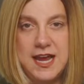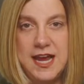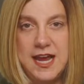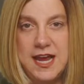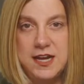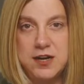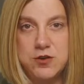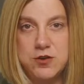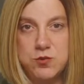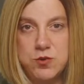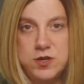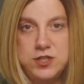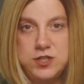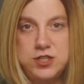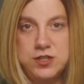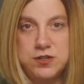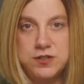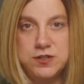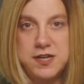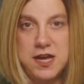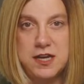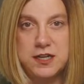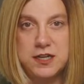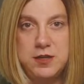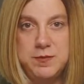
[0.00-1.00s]
an original
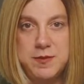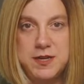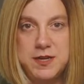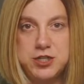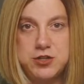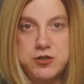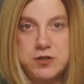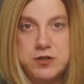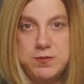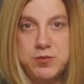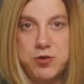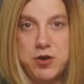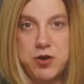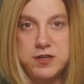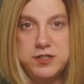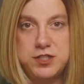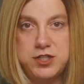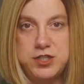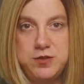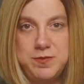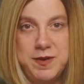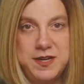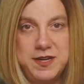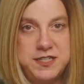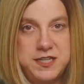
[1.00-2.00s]
documentary brought
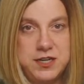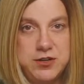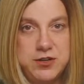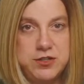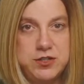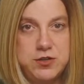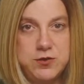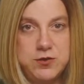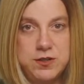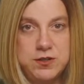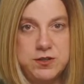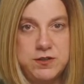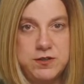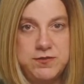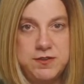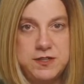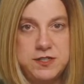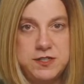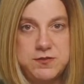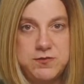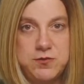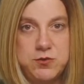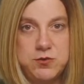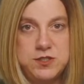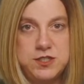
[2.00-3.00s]
to you by Territorial
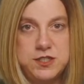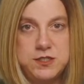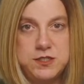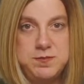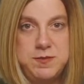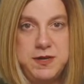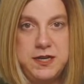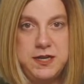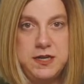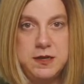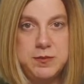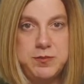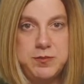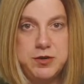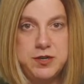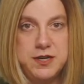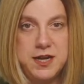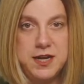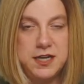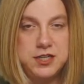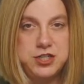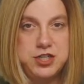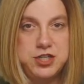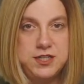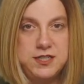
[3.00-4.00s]
Defense Forces Media
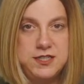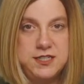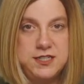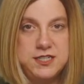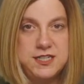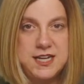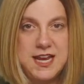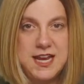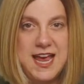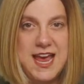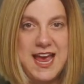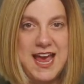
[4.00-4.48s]
Productions.